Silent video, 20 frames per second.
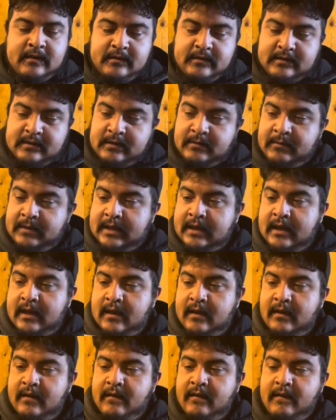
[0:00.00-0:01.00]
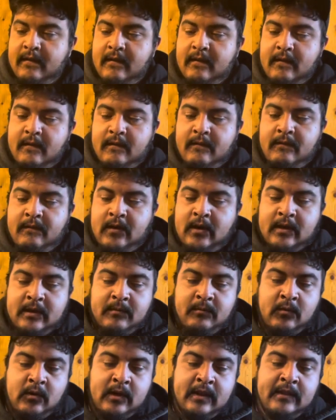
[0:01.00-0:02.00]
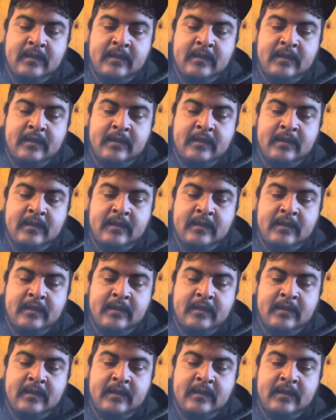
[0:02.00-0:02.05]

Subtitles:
See, we got volume 1